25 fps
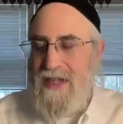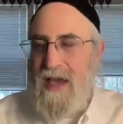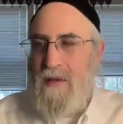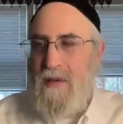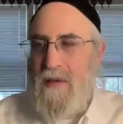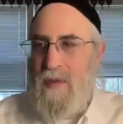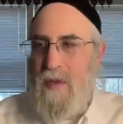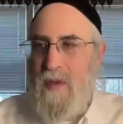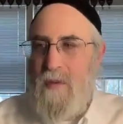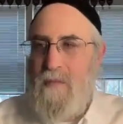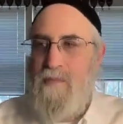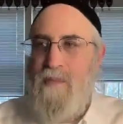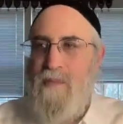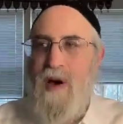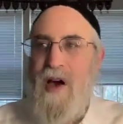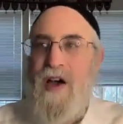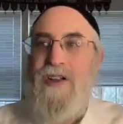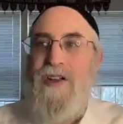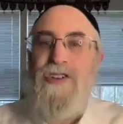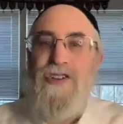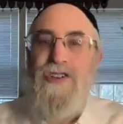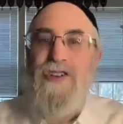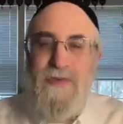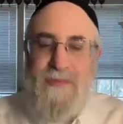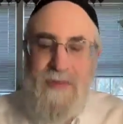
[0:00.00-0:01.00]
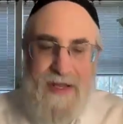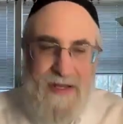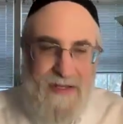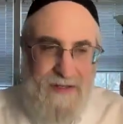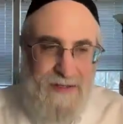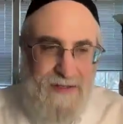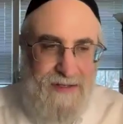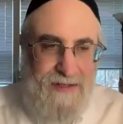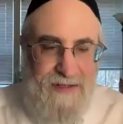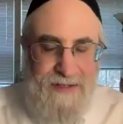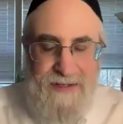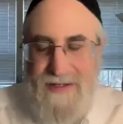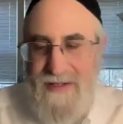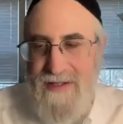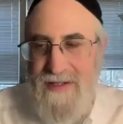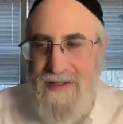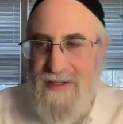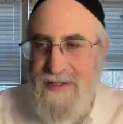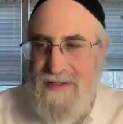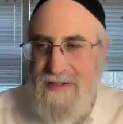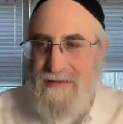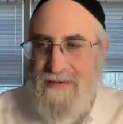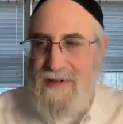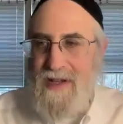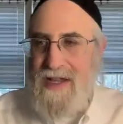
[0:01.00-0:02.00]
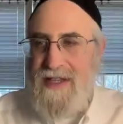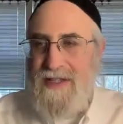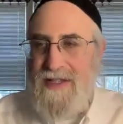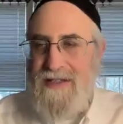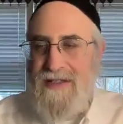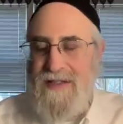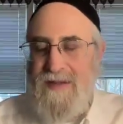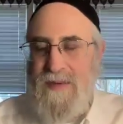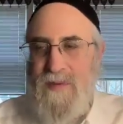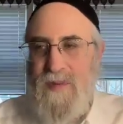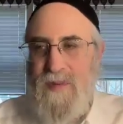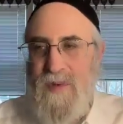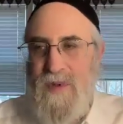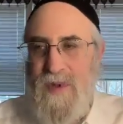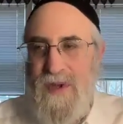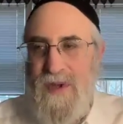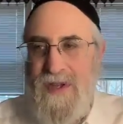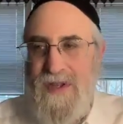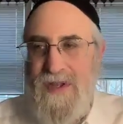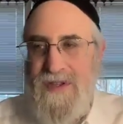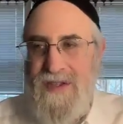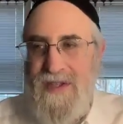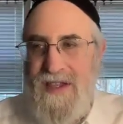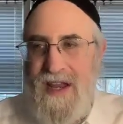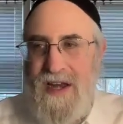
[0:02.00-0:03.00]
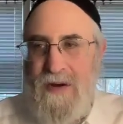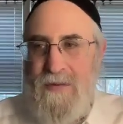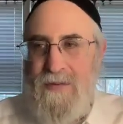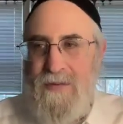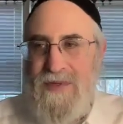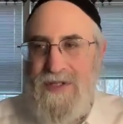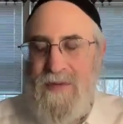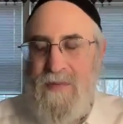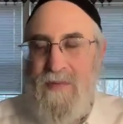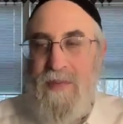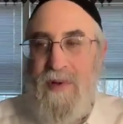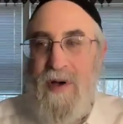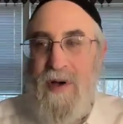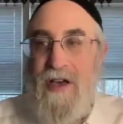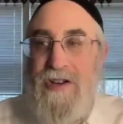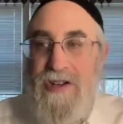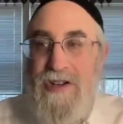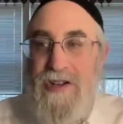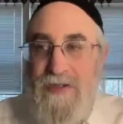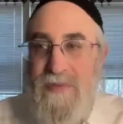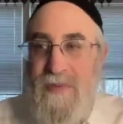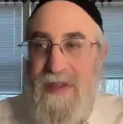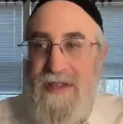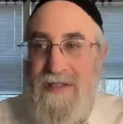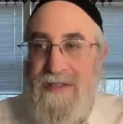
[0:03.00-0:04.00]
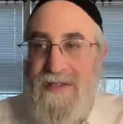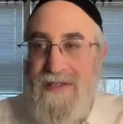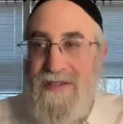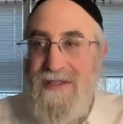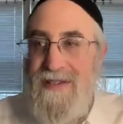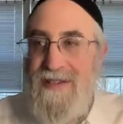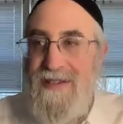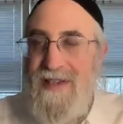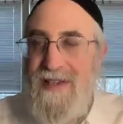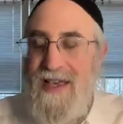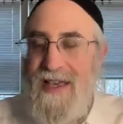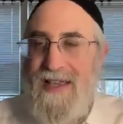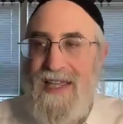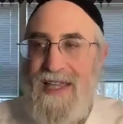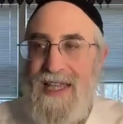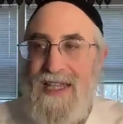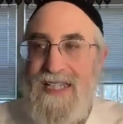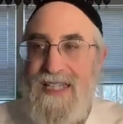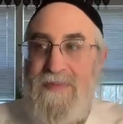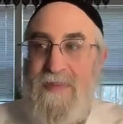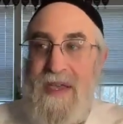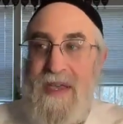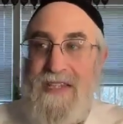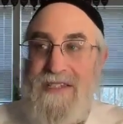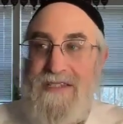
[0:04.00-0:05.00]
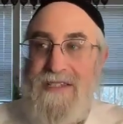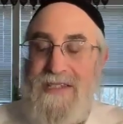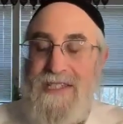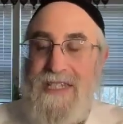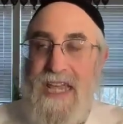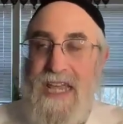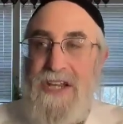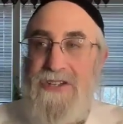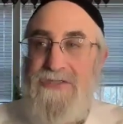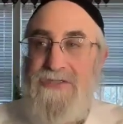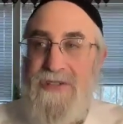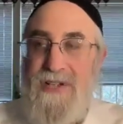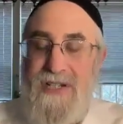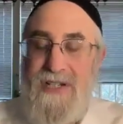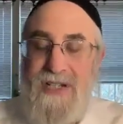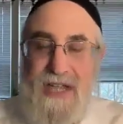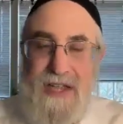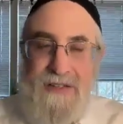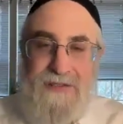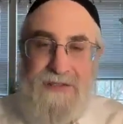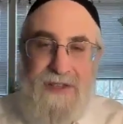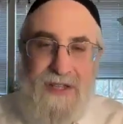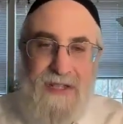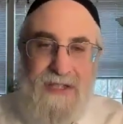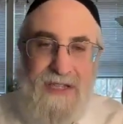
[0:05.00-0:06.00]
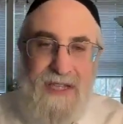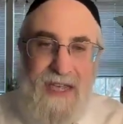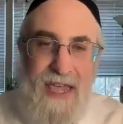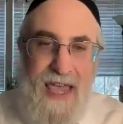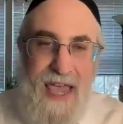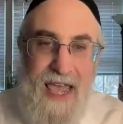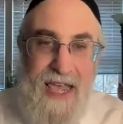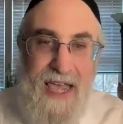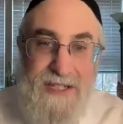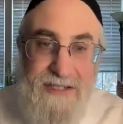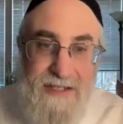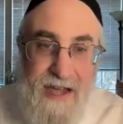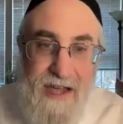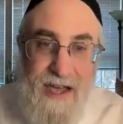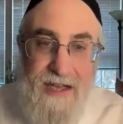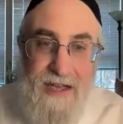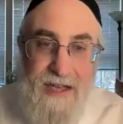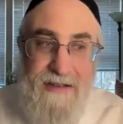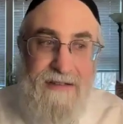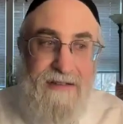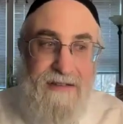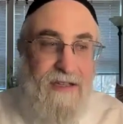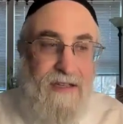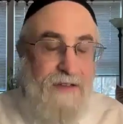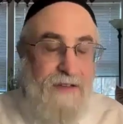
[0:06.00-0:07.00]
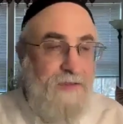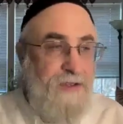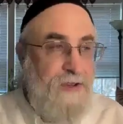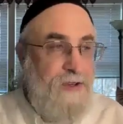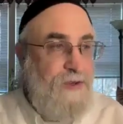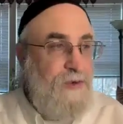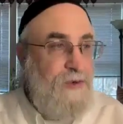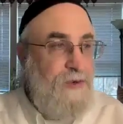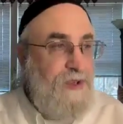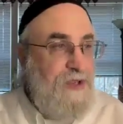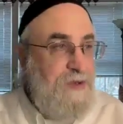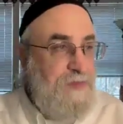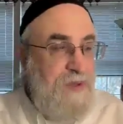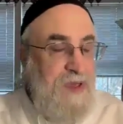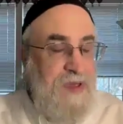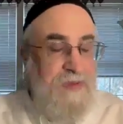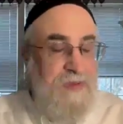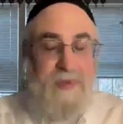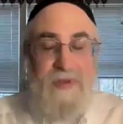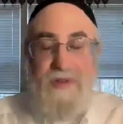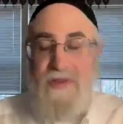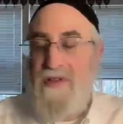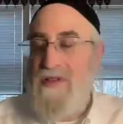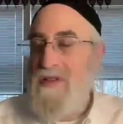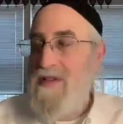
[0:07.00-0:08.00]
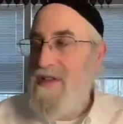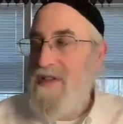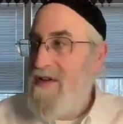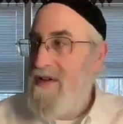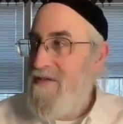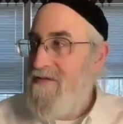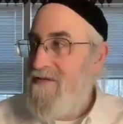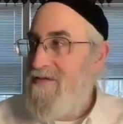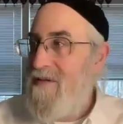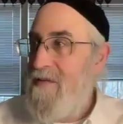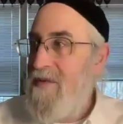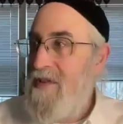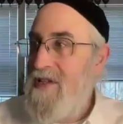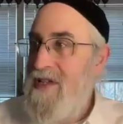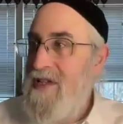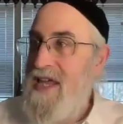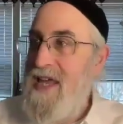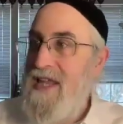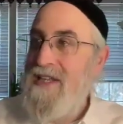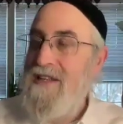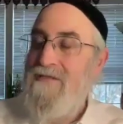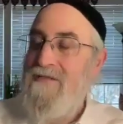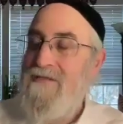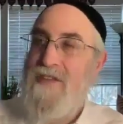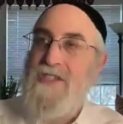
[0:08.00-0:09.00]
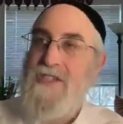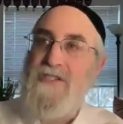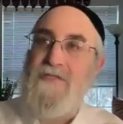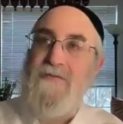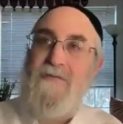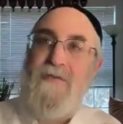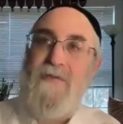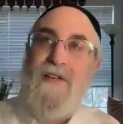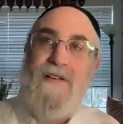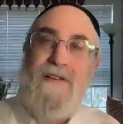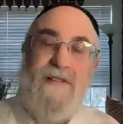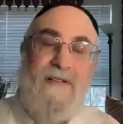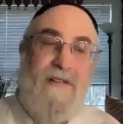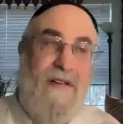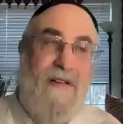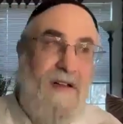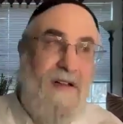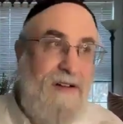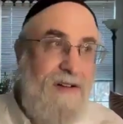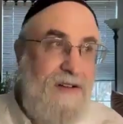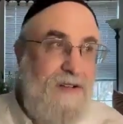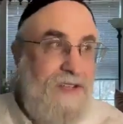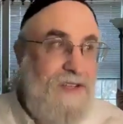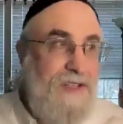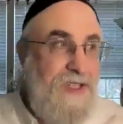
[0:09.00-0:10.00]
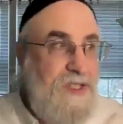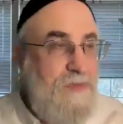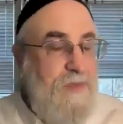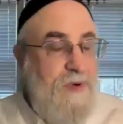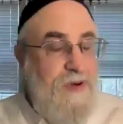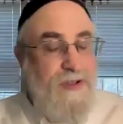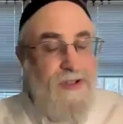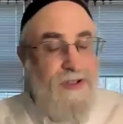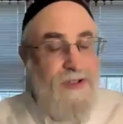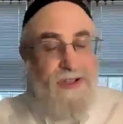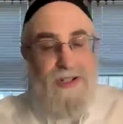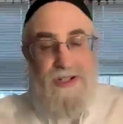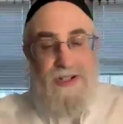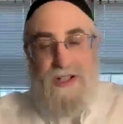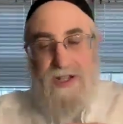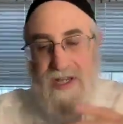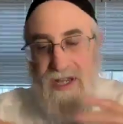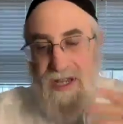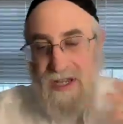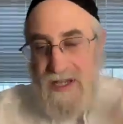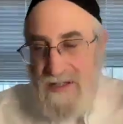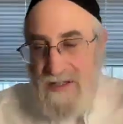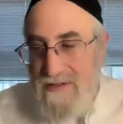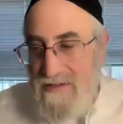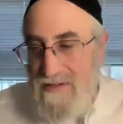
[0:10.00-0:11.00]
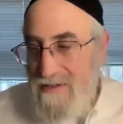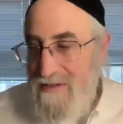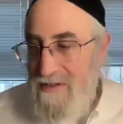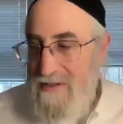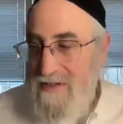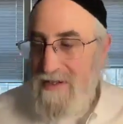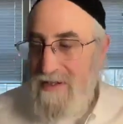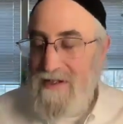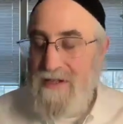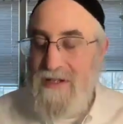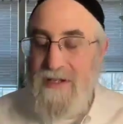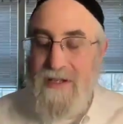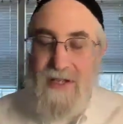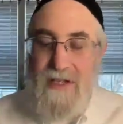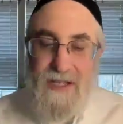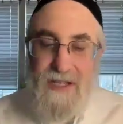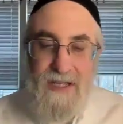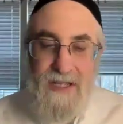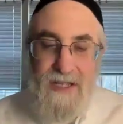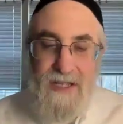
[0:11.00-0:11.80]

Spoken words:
That the punishment, right? That it was a punishment against baseless hatred, and that the exile of the Jewish people from the land of Israel, our dispersion into the